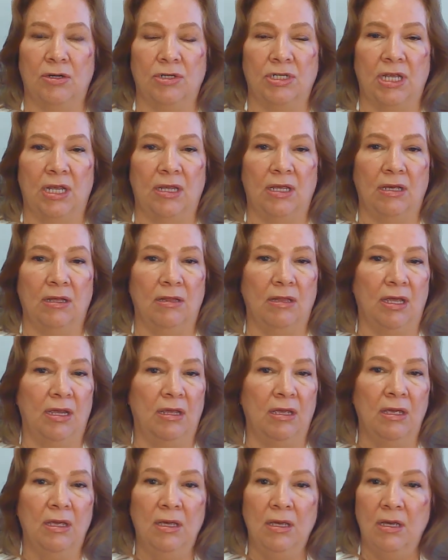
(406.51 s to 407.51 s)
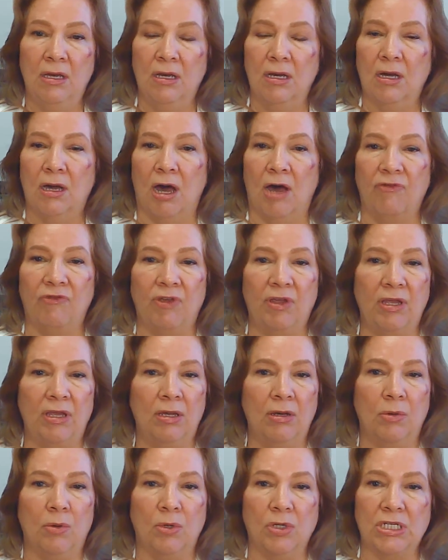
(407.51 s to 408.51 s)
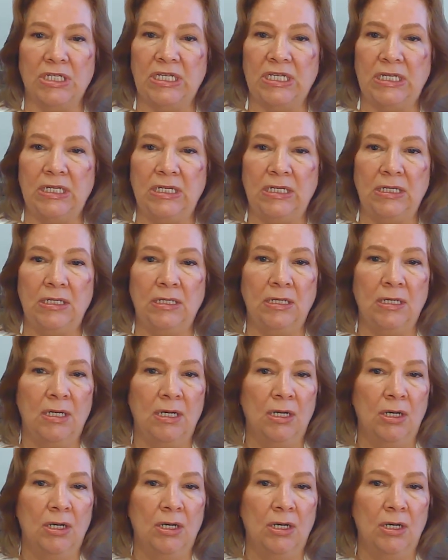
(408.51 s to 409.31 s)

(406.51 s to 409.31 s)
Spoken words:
taking, like coffee or tea